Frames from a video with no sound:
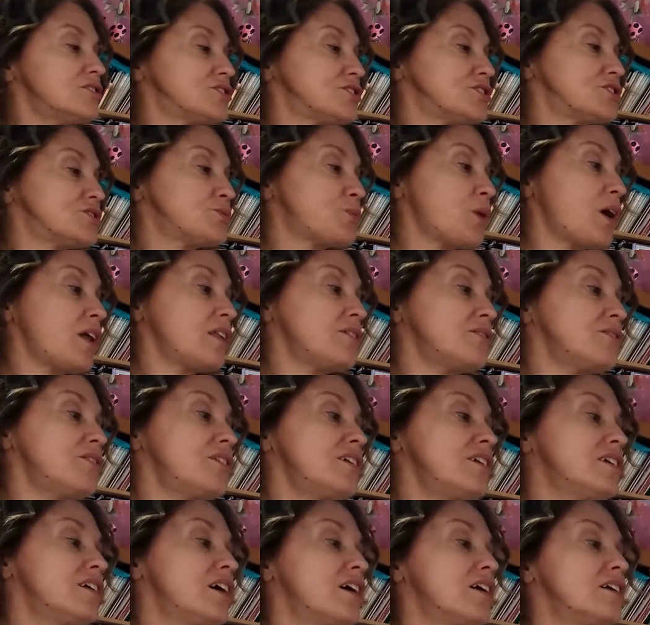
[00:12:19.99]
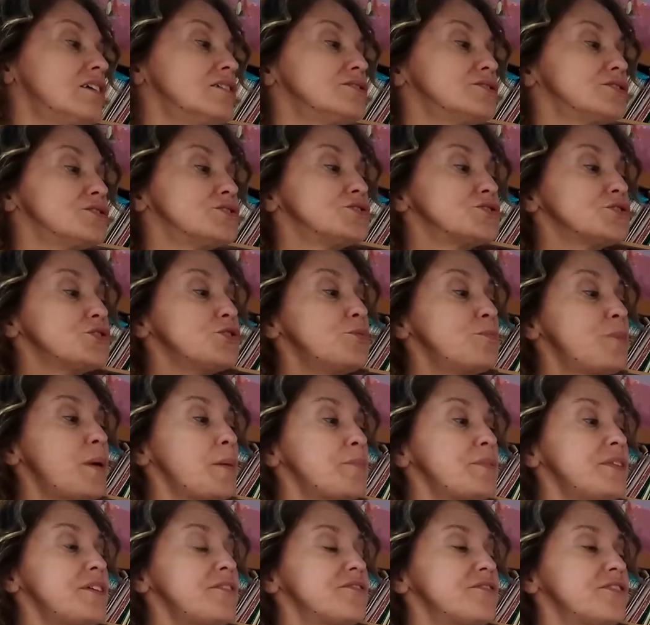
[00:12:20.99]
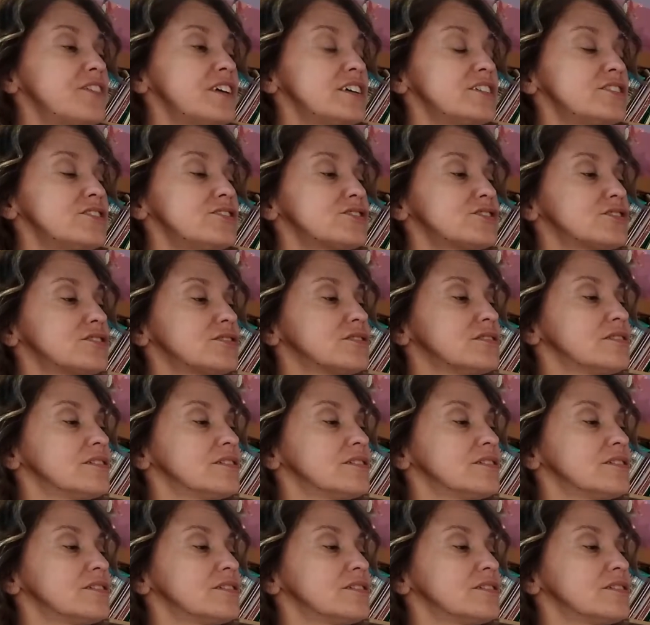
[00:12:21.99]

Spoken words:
She swallowed the gull to scoop up the fish.